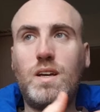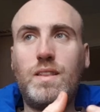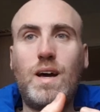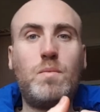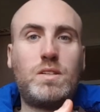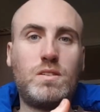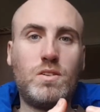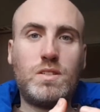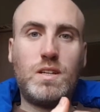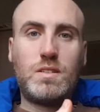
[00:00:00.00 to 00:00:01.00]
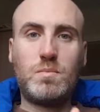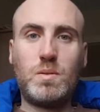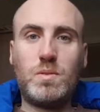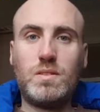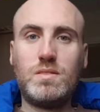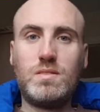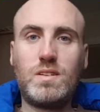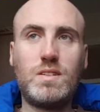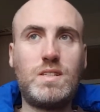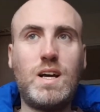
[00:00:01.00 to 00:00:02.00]
that makes a lot of sense to people
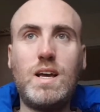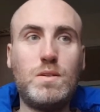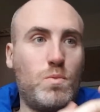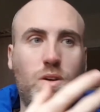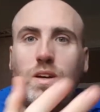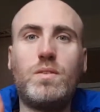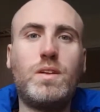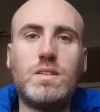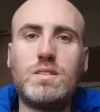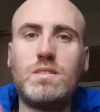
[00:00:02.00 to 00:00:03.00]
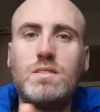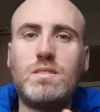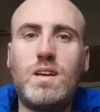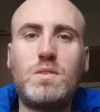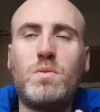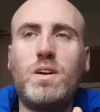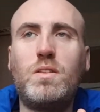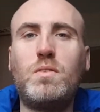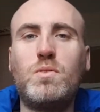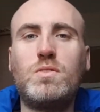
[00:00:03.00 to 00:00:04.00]
because that is what health is. That's what
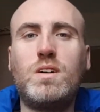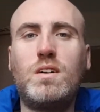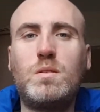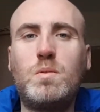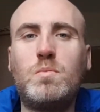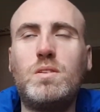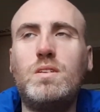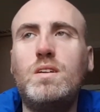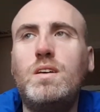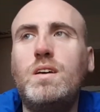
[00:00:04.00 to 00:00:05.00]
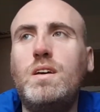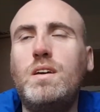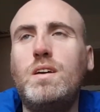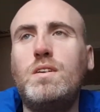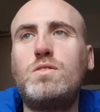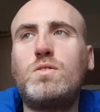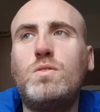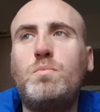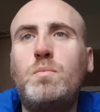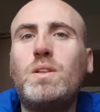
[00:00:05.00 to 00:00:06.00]
healthy foods are to people.
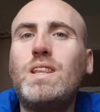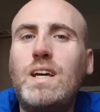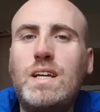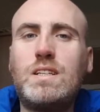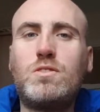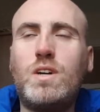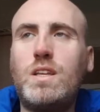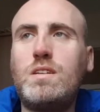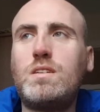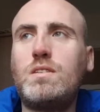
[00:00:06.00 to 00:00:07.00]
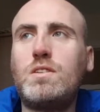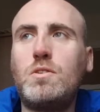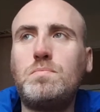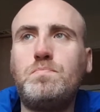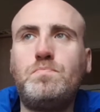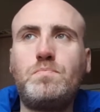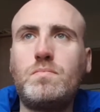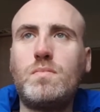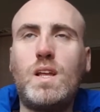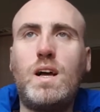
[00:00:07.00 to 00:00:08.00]
So people like to try these things out.
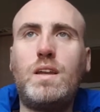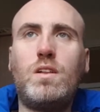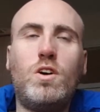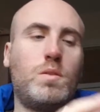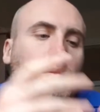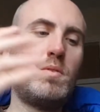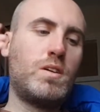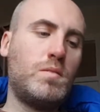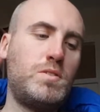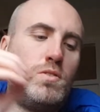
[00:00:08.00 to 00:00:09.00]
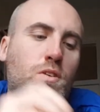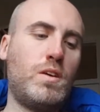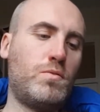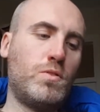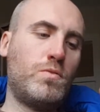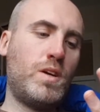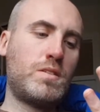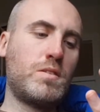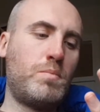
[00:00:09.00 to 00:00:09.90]
And a lot of people that come to UK Fruit Fest are